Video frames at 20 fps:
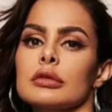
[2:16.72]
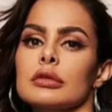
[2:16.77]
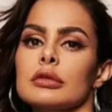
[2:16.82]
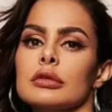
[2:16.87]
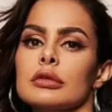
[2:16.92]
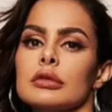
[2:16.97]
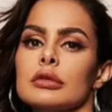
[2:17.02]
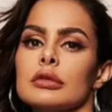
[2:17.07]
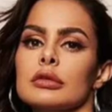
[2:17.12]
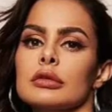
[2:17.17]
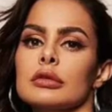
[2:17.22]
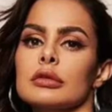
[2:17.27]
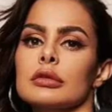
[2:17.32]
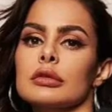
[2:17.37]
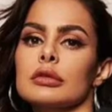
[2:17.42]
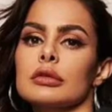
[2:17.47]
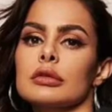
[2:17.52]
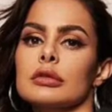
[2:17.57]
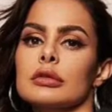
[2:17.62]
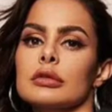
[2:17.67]

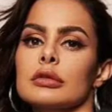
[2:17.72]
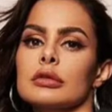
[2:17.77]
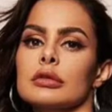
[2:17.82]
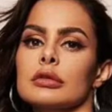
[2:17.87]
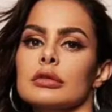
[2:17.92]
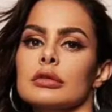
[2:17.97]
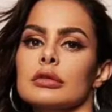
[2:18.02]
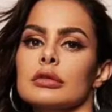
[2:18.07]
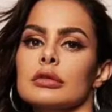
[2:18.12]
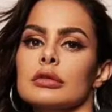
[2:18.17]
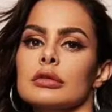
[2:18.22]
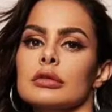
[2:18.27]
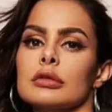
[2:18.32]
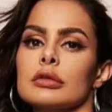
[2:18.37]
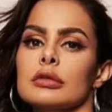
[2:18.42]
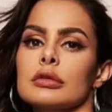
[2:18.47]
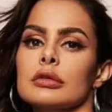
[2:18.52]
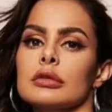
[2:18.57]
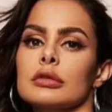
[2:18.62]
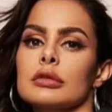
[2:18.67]

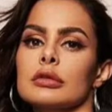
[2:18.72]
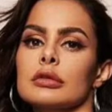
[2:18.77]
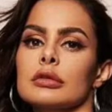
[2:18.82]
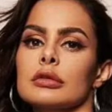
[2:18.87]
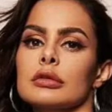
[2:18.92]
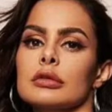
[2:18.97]
(silence)